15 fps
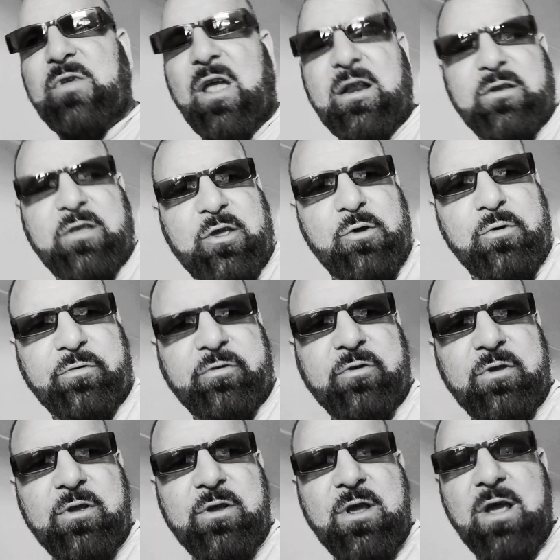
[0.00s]
10
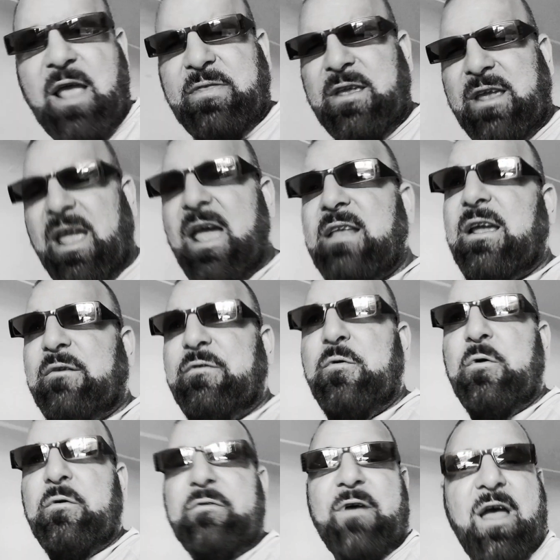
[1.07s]
kills, I think I had like
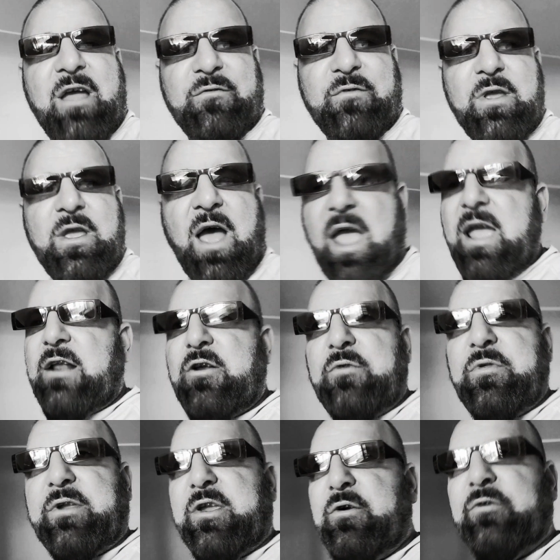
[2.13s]
four or five. I had all
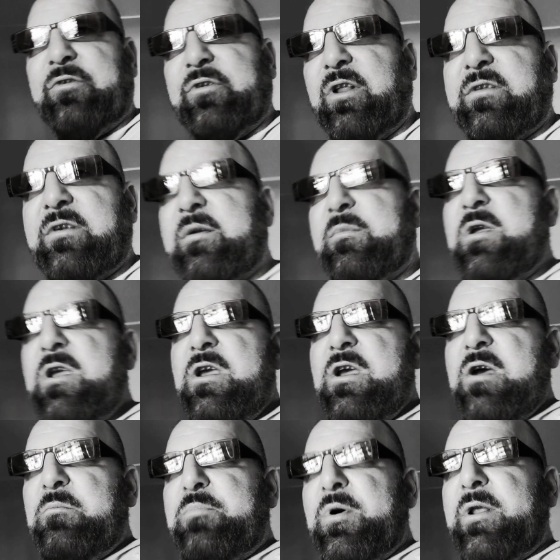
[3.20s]
the kills on the team.
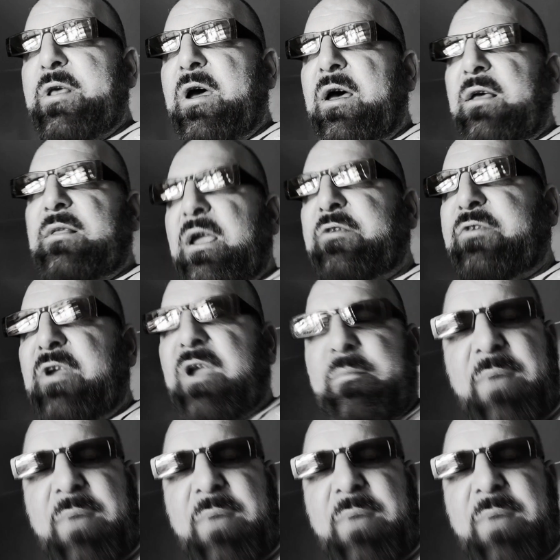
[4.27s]
But uh, like I say,